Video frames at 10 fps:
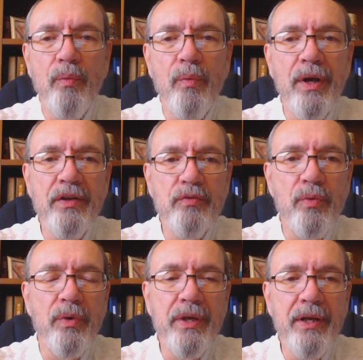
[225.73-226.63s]
what is
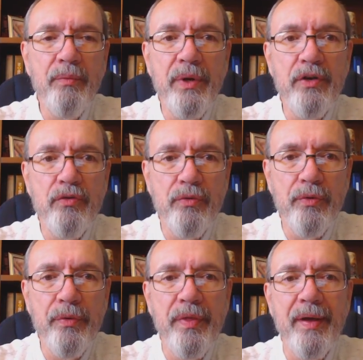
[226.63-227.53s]
working and what
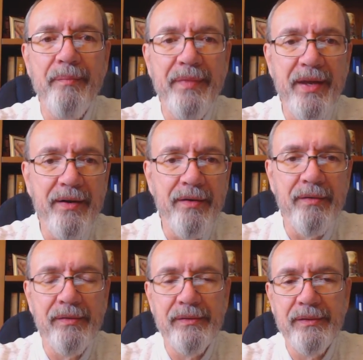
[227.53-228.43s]
drew them
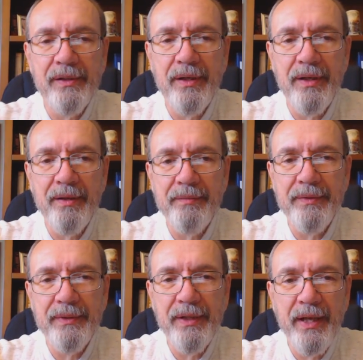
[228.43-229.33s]
there.
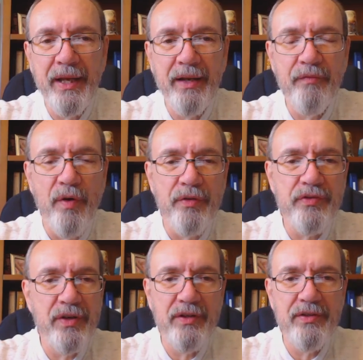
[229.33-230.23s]
And if all of
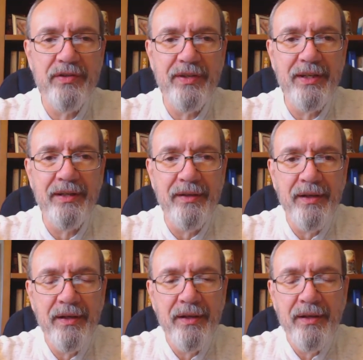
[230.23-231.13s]
a sudden you see
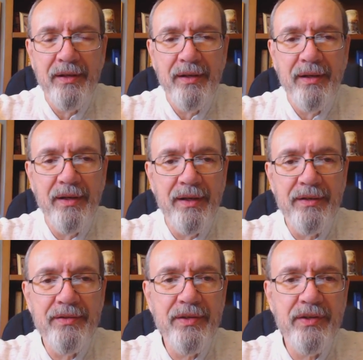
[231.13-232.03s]

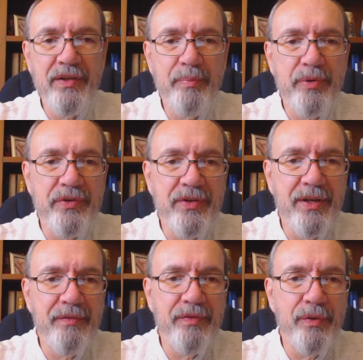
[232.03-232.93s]

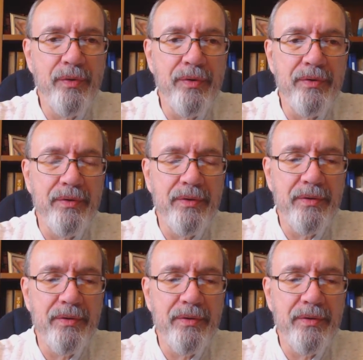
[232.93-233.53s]
60% of your